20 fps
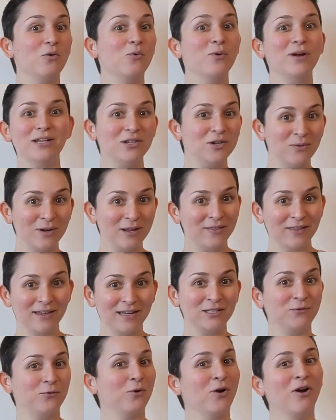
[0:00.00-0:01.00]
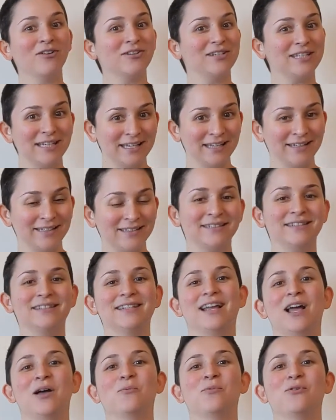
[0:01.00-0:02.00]
quit doing things for our teens,
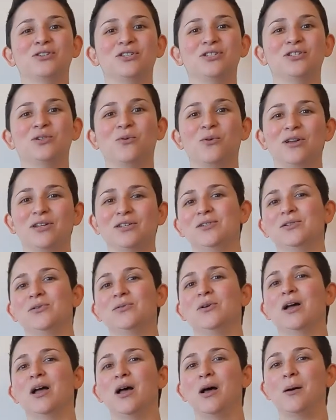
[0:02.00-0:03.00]
uh, we're just going to